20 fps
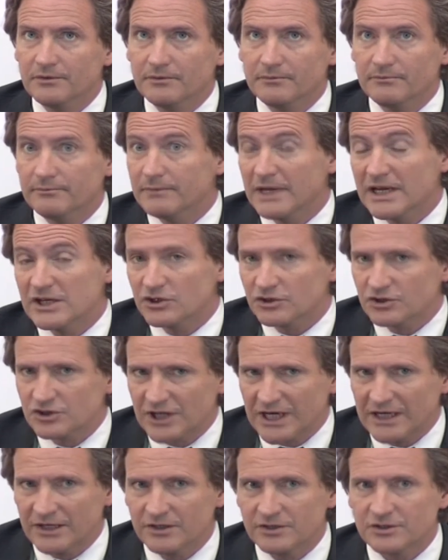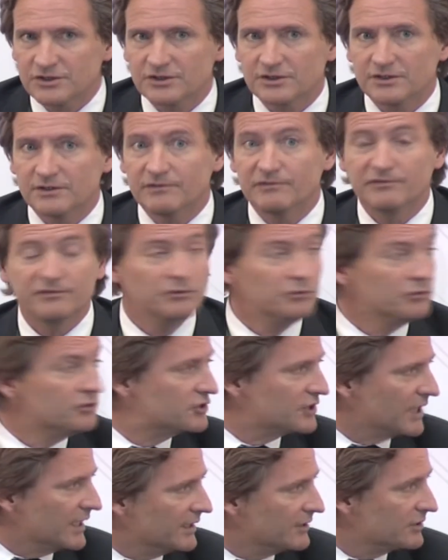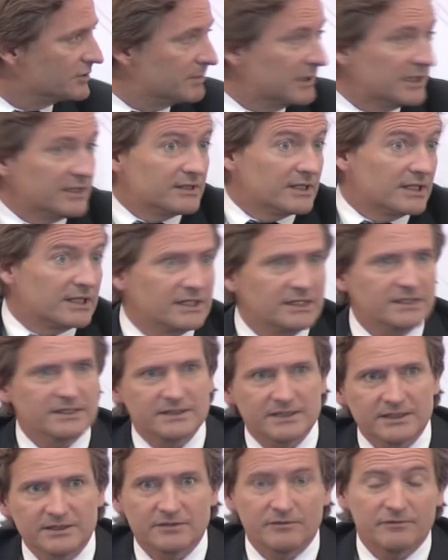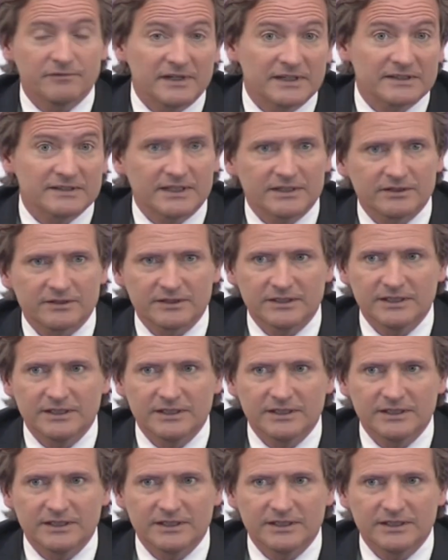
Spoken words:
major challenge, the food challenge, basically, is that the fact that